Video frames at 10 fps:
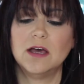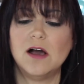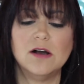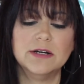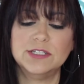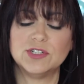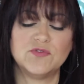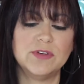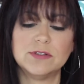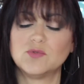oh, it
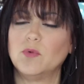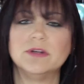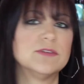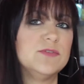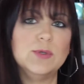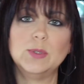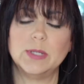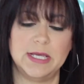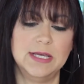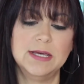just feels wonderful,
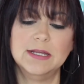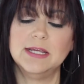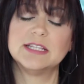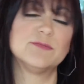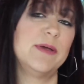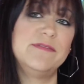and it's my